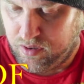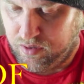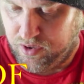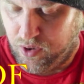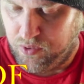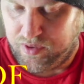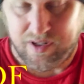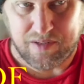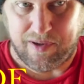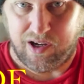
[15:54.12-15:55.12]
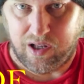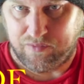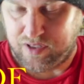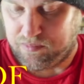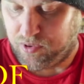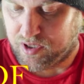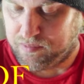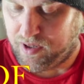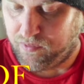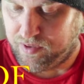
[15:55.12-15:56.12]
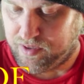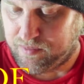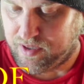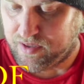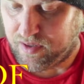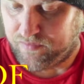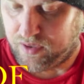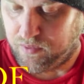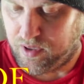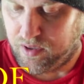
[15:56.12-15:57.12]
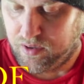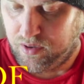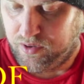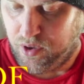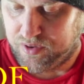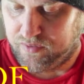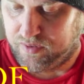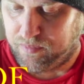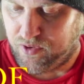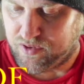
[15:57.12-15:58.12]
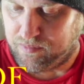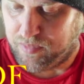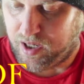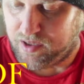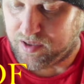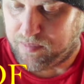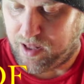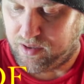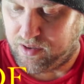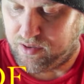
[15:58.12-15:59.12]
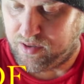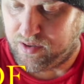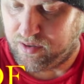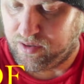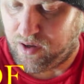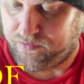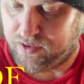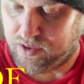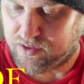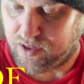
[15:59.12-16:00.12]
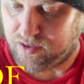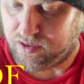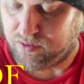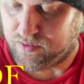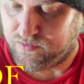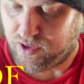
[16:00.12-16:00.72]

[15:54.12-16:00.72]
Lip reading: You guys may all have these books, but I'll read some of this stuff anyway. The Oath of Devotion binds a paladin to the loftiest ideals of